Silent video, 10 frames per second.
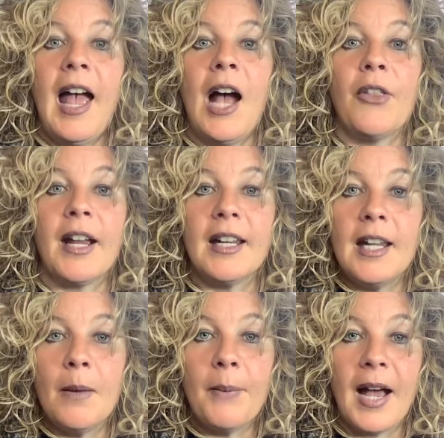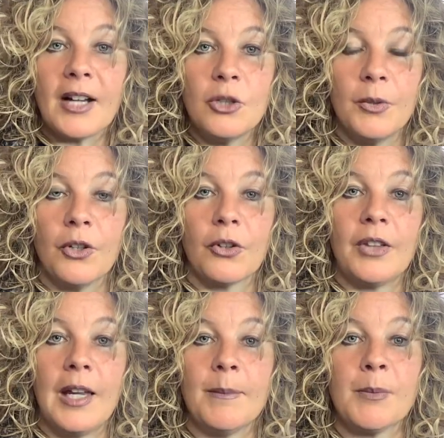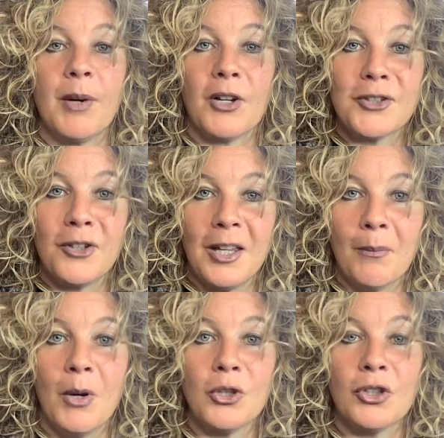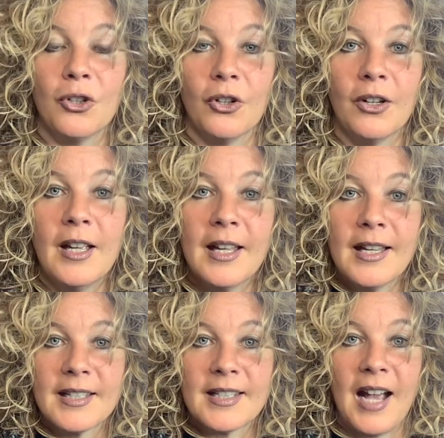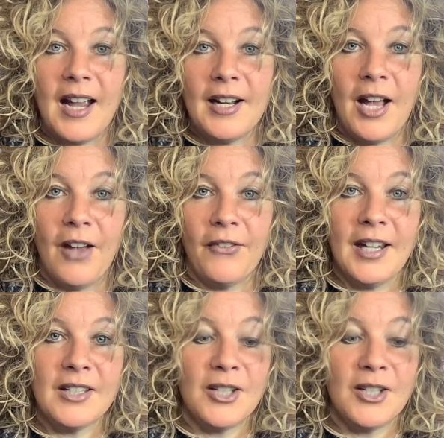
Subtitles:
how that can impact you with your themes, but also the emotional side of it.